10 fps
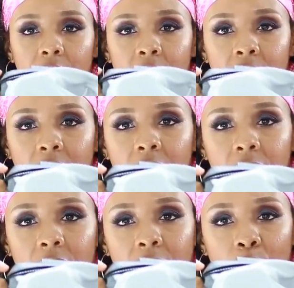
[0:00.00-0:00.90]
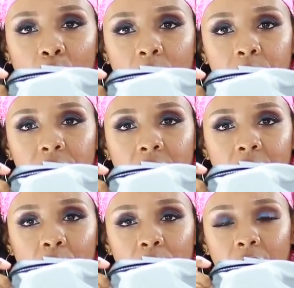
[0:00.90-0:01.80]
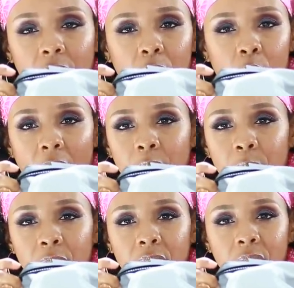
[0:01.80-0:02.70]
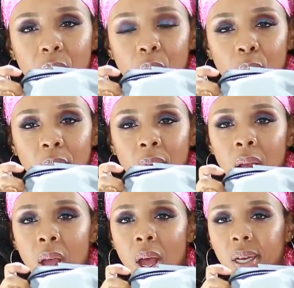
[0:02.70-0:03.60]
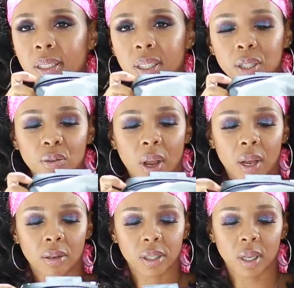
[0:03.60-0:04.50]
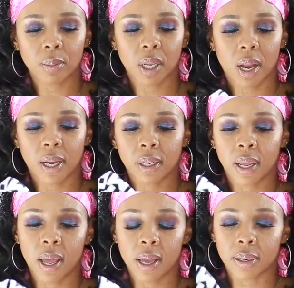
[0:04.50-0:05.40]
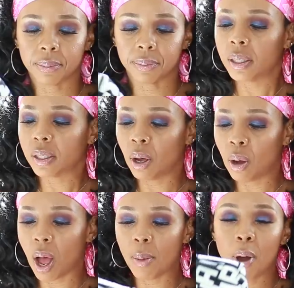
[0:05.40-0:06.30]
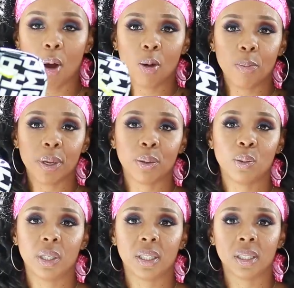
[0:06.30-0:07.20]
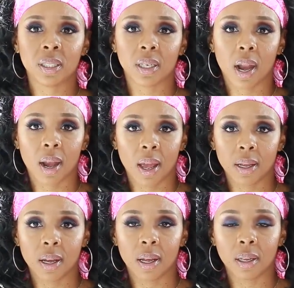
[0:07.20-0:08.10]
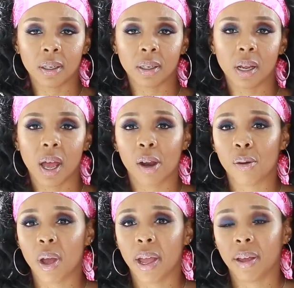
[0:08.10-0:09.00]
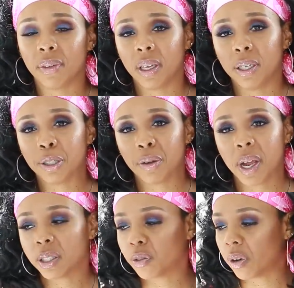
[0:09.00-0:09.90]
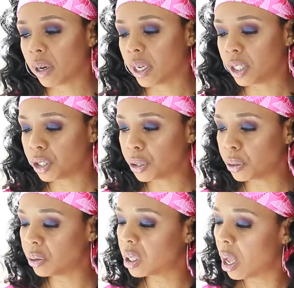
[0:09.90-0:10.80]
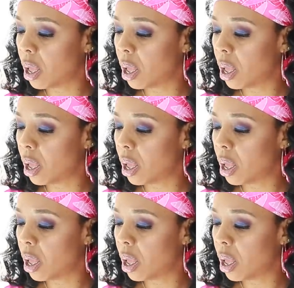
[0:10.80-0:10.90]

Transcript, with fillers: get it cleaned and wipe it down with like a wipey or a dish rag or something like that so i'm hoping with this light color i don't have any transfer issues